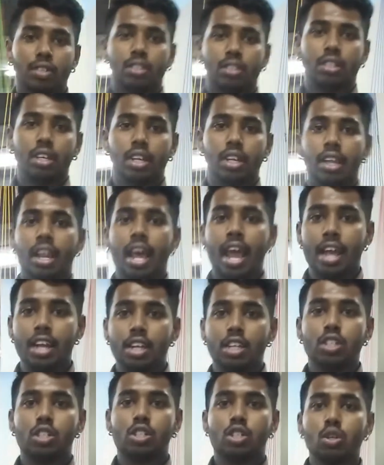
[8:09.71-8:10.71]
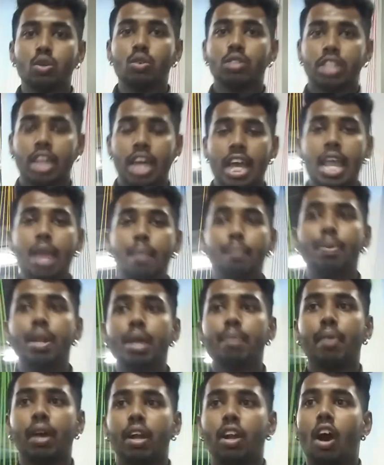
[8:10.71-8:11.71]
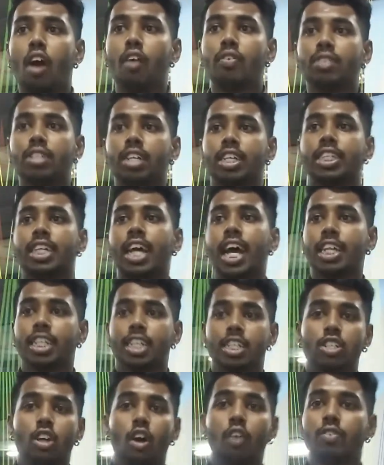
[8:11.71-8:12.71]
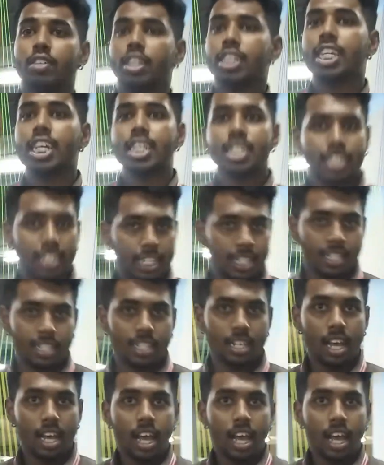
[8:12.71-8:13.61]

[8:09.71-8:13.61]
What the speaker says: the land through the implement of the Charters of the Justice